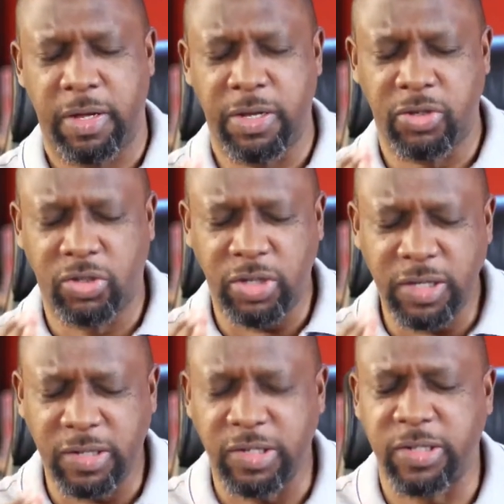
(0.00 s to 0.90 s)
In
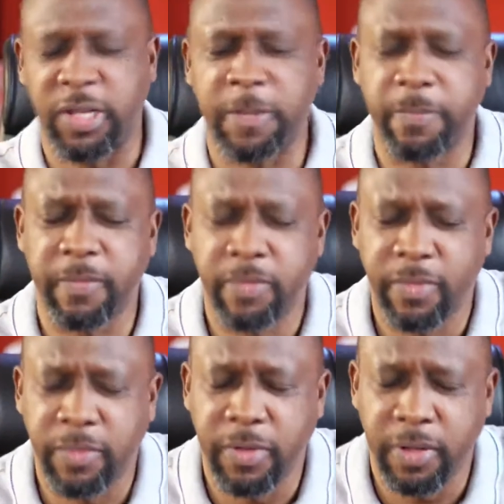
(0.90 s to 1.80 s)
Jesus' name,
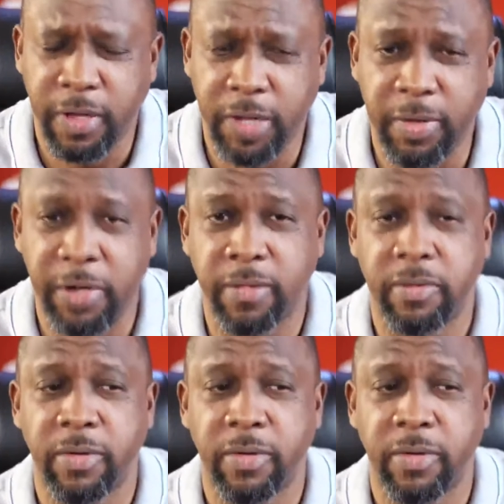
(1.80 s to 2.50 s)
amen.